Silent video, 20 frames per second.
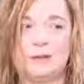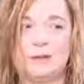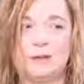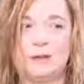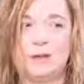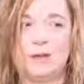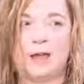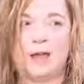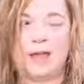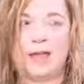
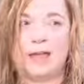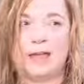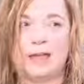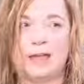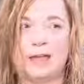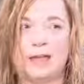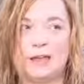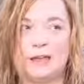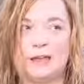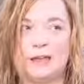
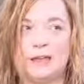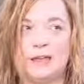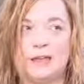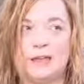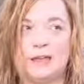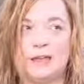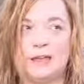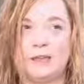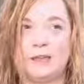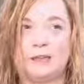
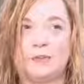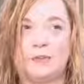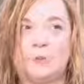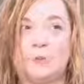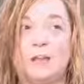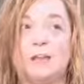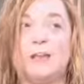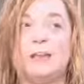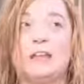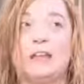I
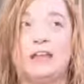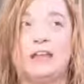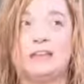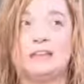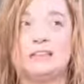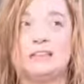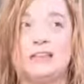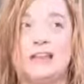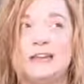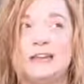
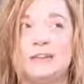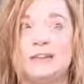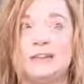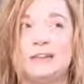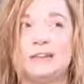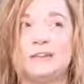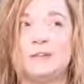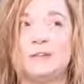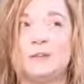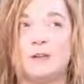realize that
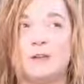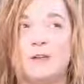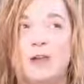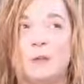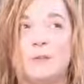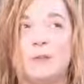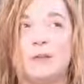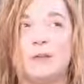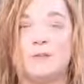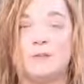it's
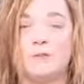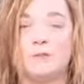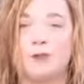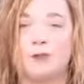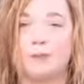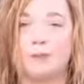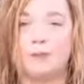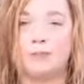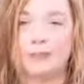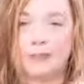coming
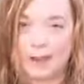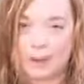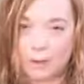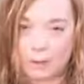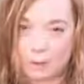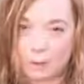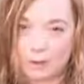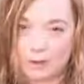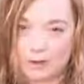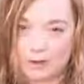from their
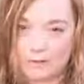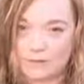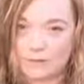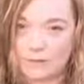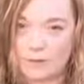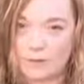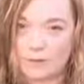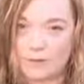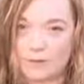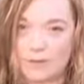point of
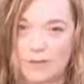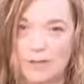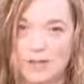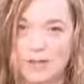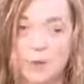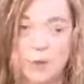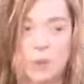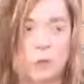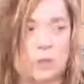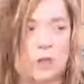view,
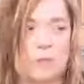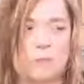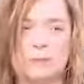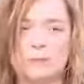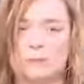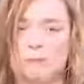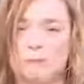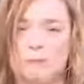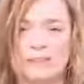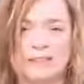which I'm
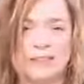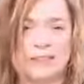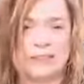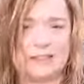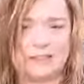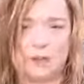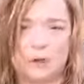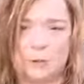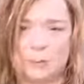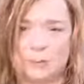
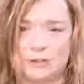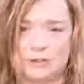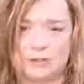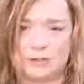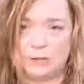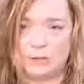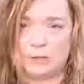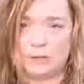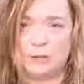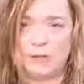completely open
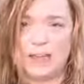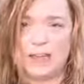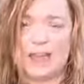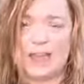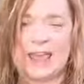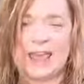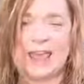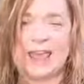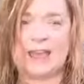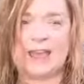to,
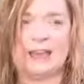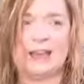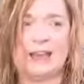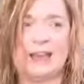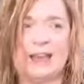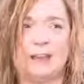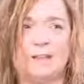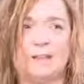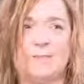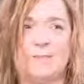and
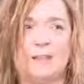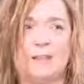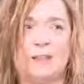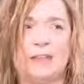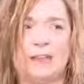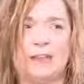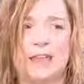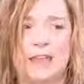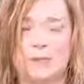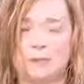I feel
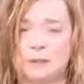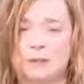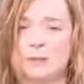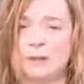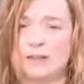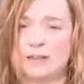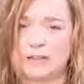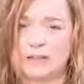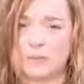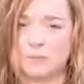like
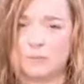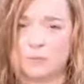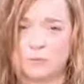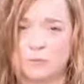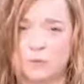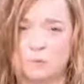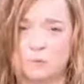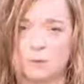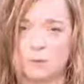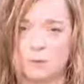everybody comes
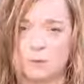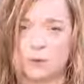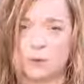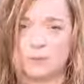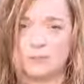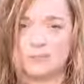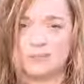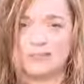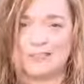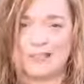from their
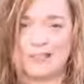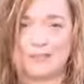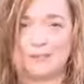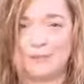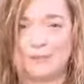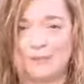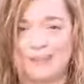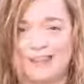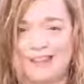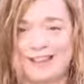own safe
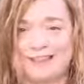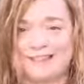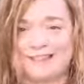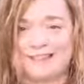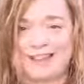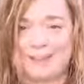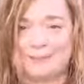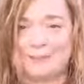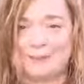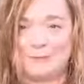place.
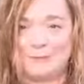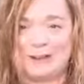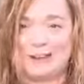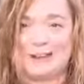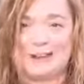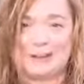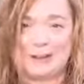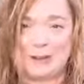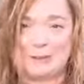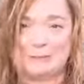
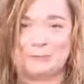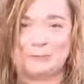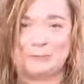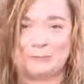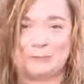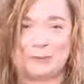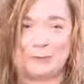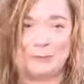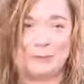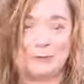Everybody comes
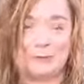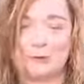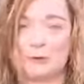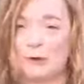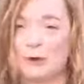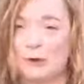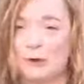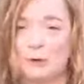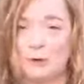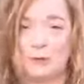from their
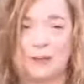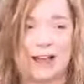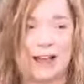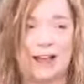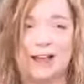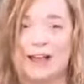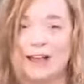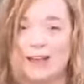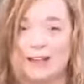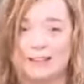own
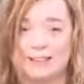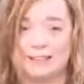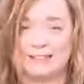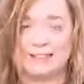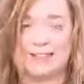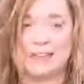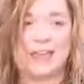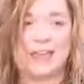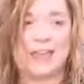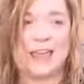eyes.
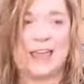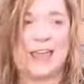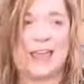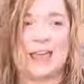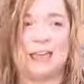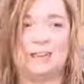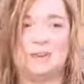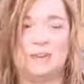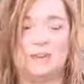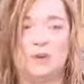
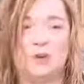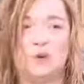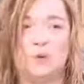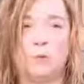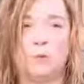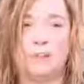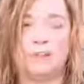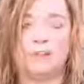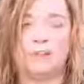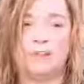And so
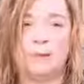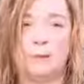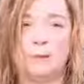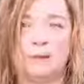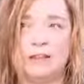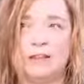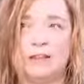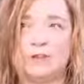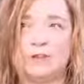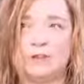when
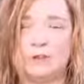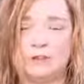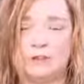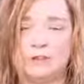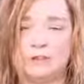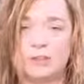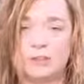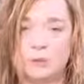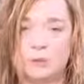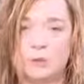somebody looks
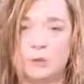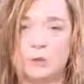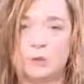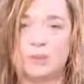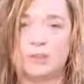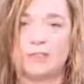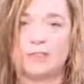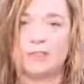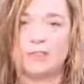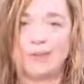at you
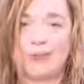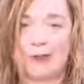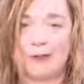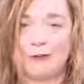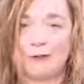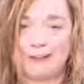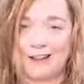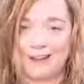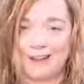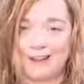with
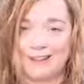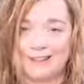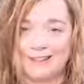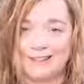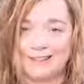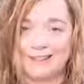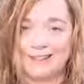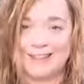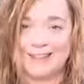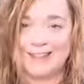their
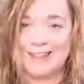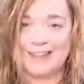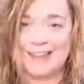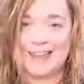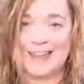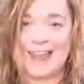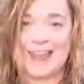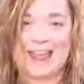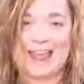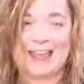eyes
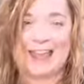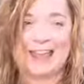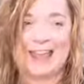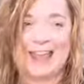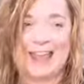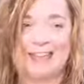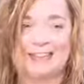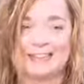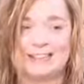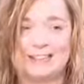and
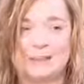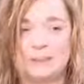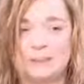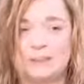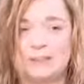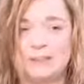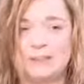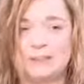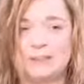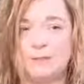has
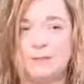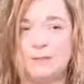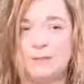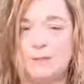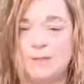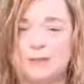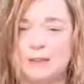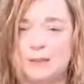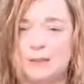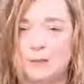something to
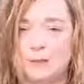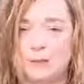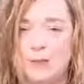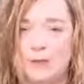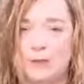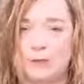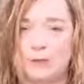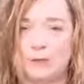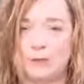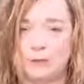feel
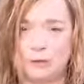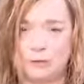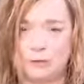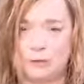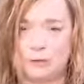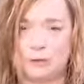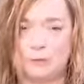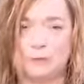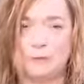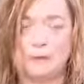about
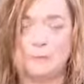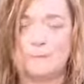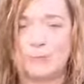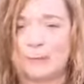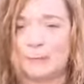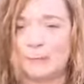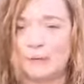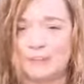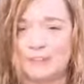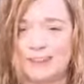you,
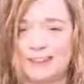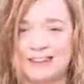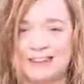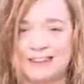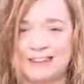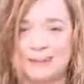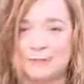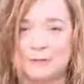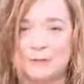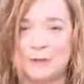remember that
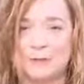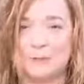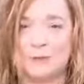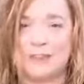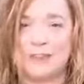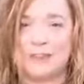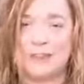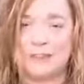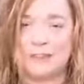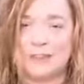it's from
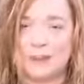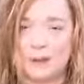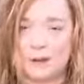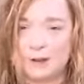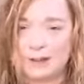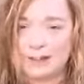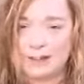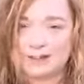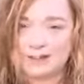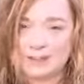
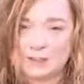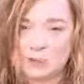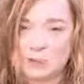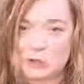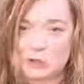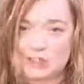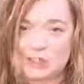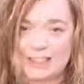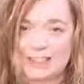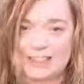their
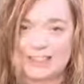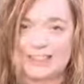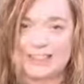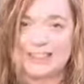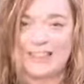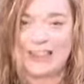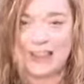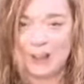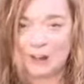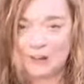conditioning,
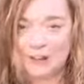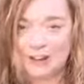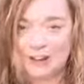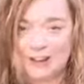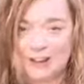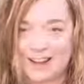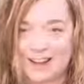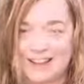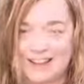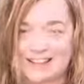their
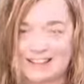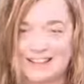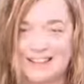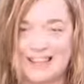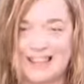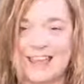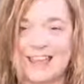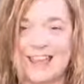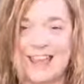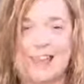eyes,
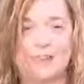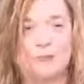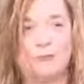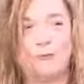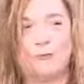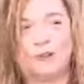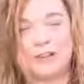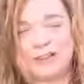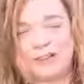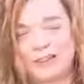
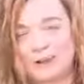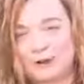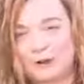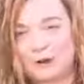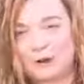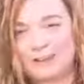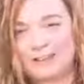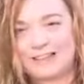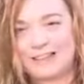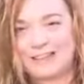and really
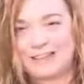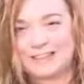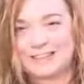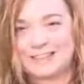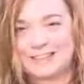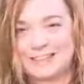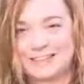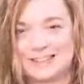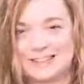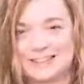hardly has
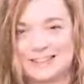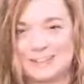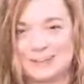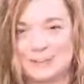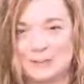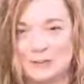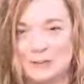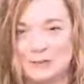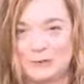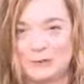anything to
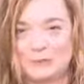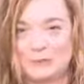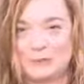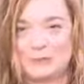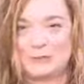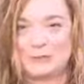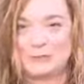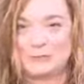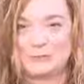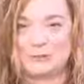do with you
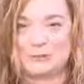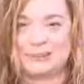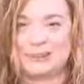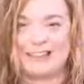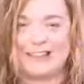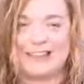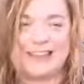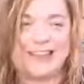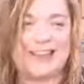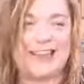
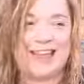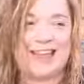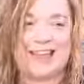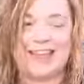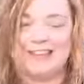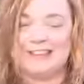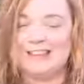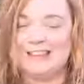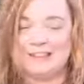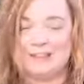usually.
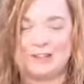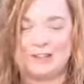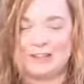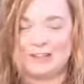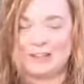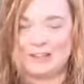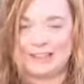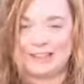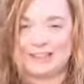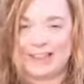And then you
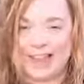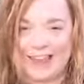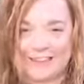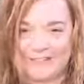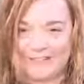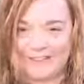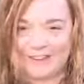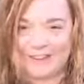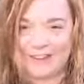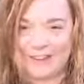can just
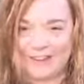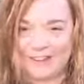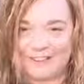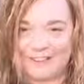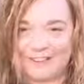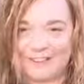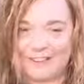laugh it off.